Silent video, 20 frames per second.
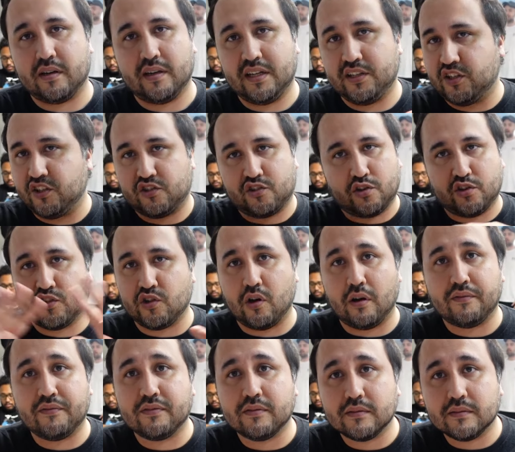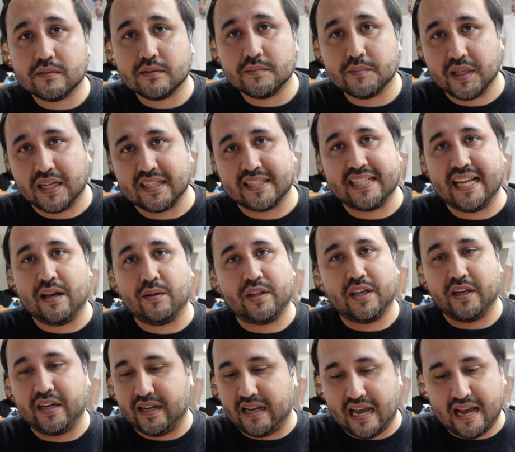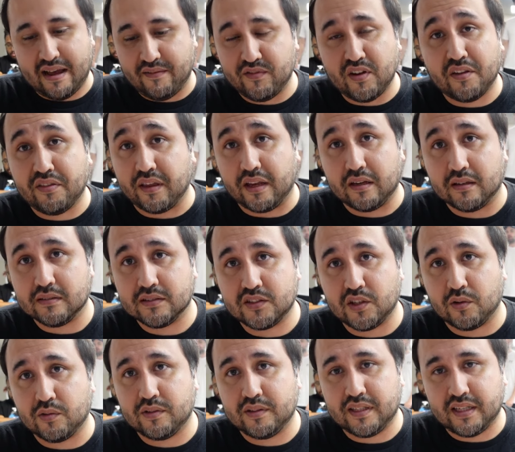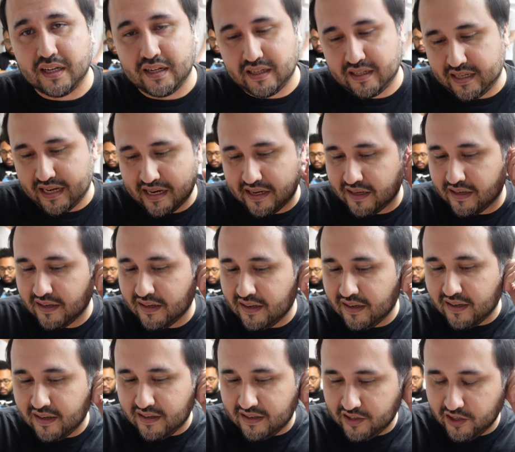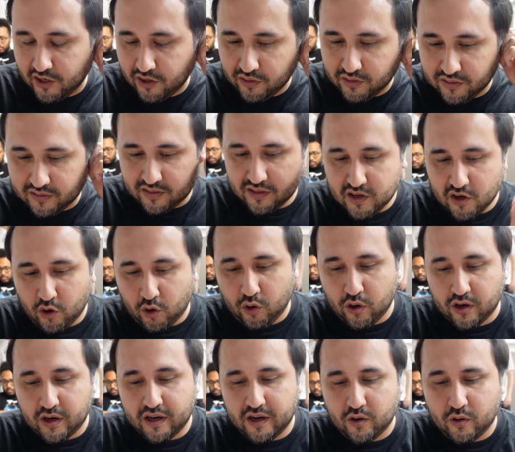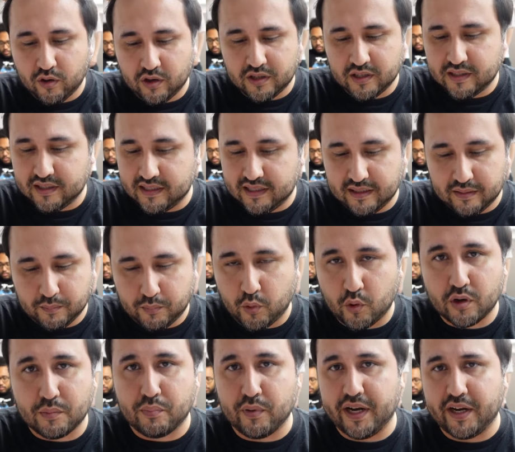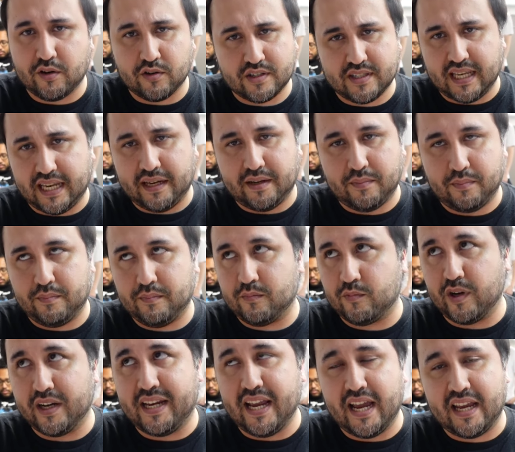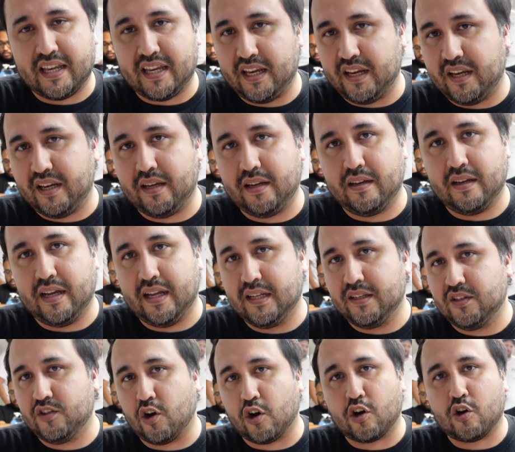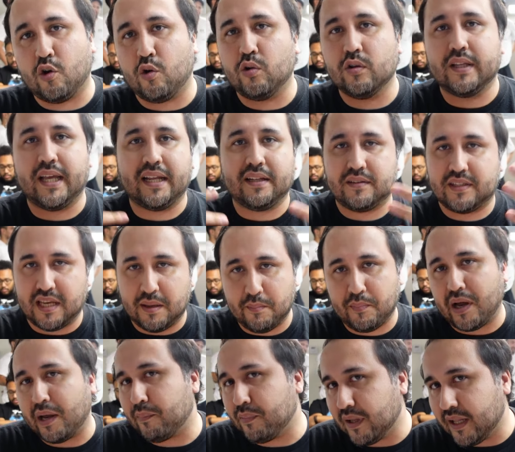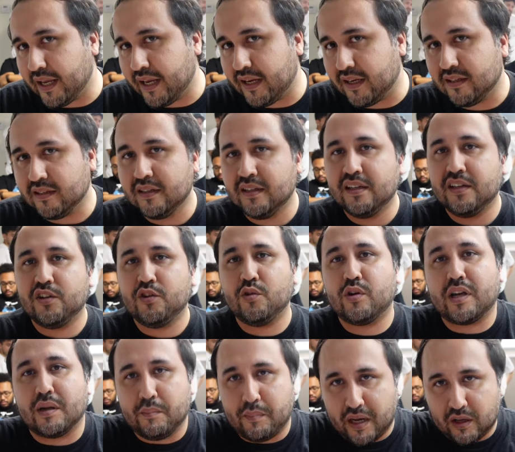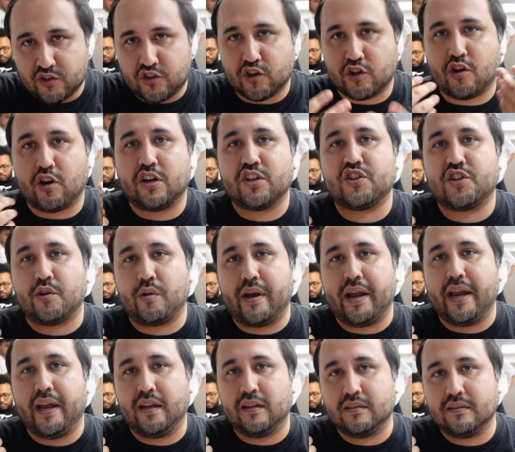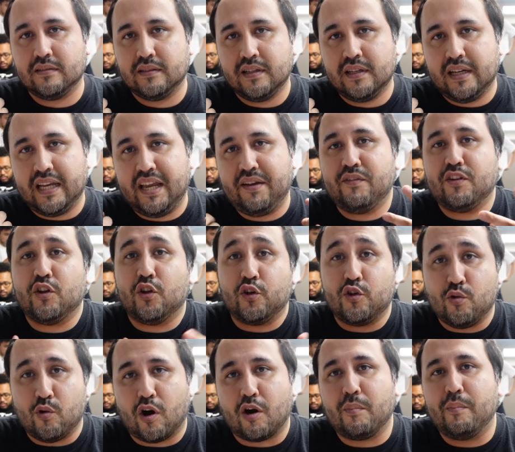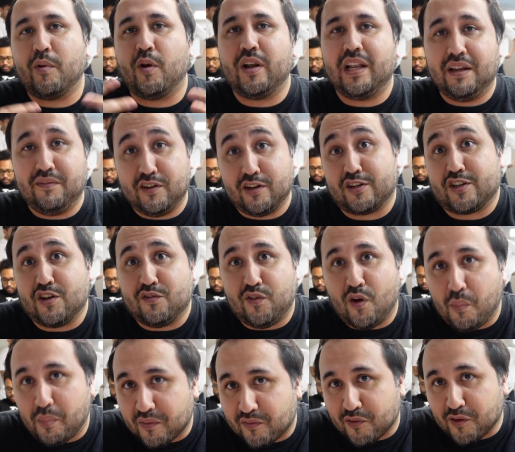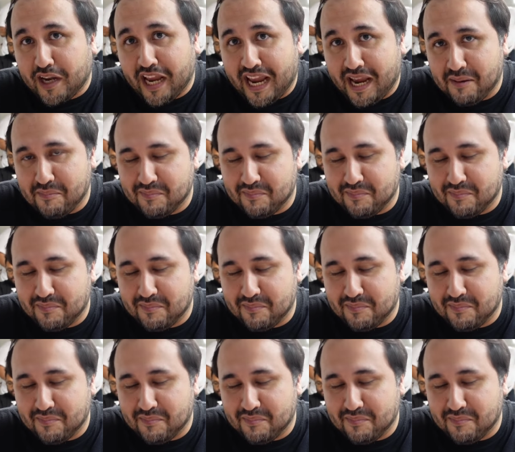It just turns off because now they I have nothing. So they, they you know, Makes or sense. or board breakers like Raigeki and Darkhold at Tenpai play, you can bounce your cards to your hand, even though you are leaving yourself open for game.